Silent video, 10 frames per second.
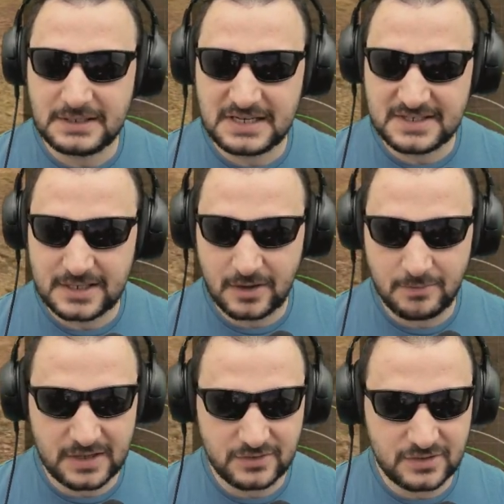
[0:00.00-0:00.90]
Let's see how
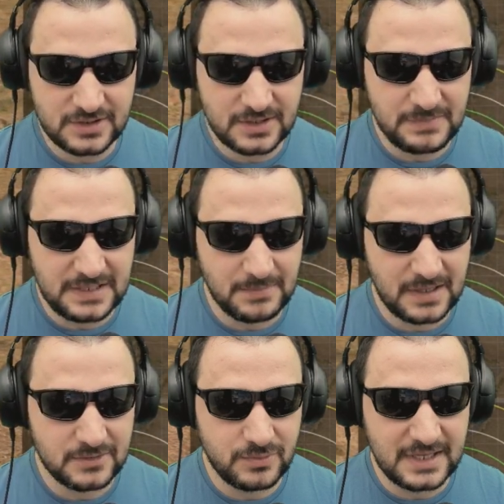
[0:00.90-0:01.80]
much uh,
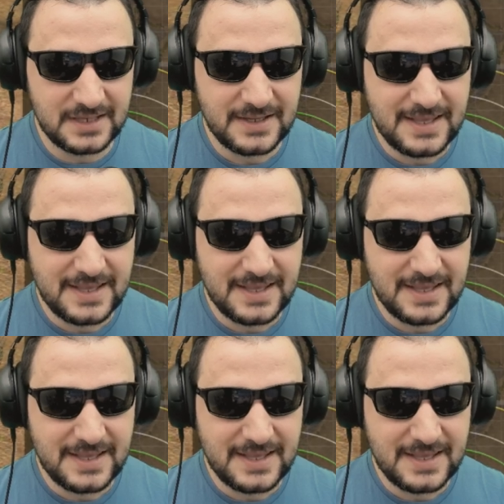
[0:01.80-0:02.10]
minimums we get.